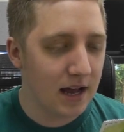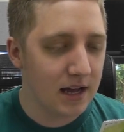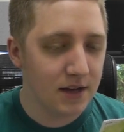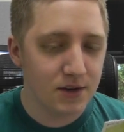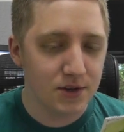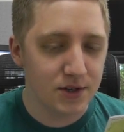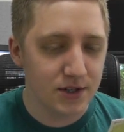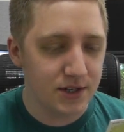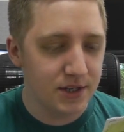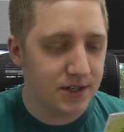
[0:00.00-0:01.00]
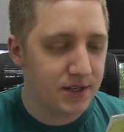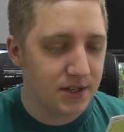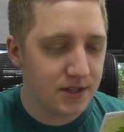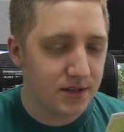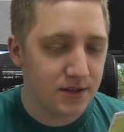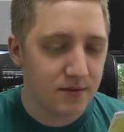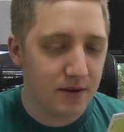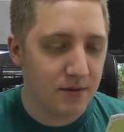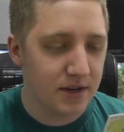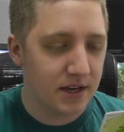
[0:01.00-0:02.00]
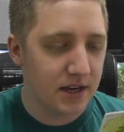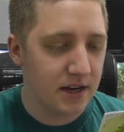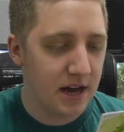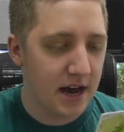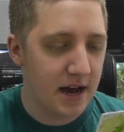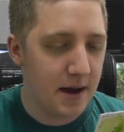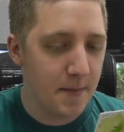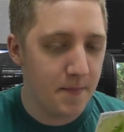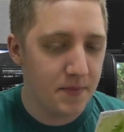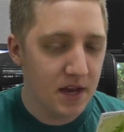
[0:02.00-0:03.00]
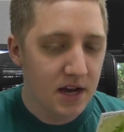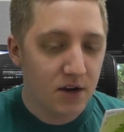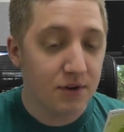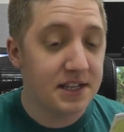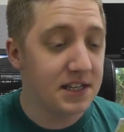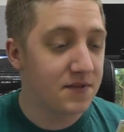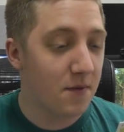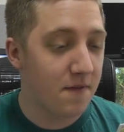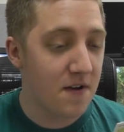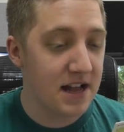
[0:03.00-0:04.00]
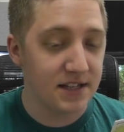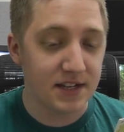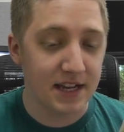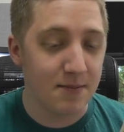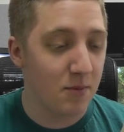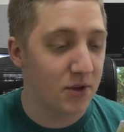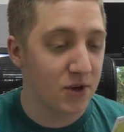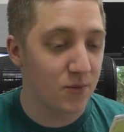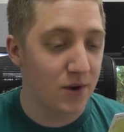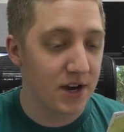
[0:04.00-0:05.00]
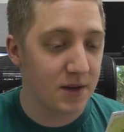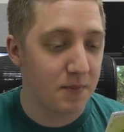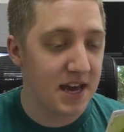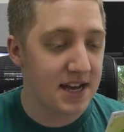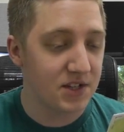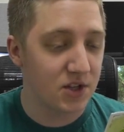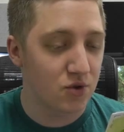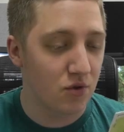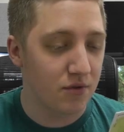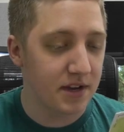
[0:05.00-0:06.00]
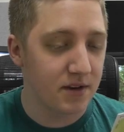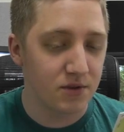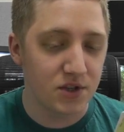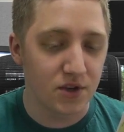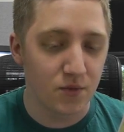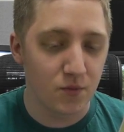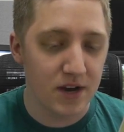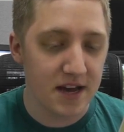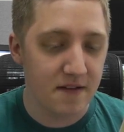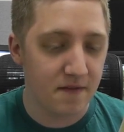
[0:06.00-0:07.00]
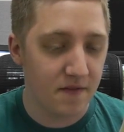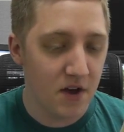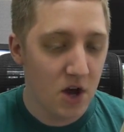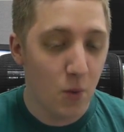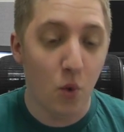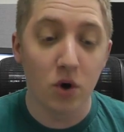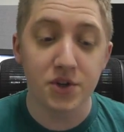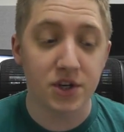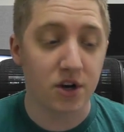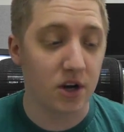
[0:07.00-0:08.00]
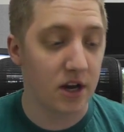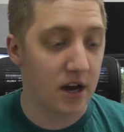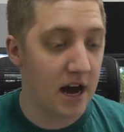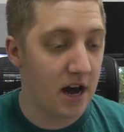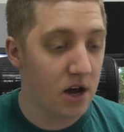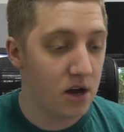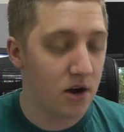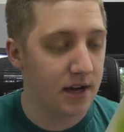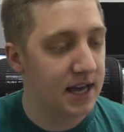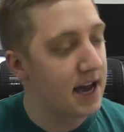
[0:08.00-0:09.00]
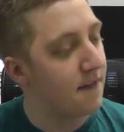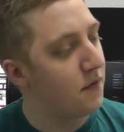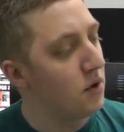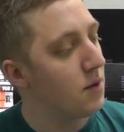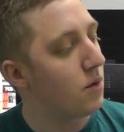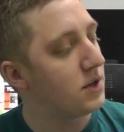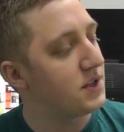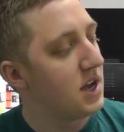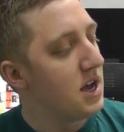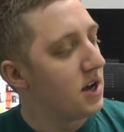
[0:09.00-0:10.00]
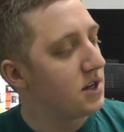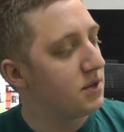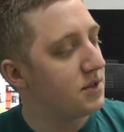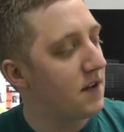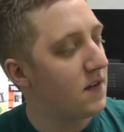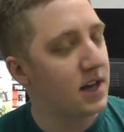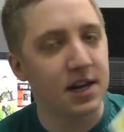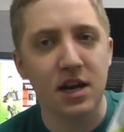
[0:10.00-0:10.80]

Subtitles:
We were looking, greetings from France, and keep up the good work. P.S. The drawing was done with watercolour. Ah, okay, I thought it was, because there was definitely like a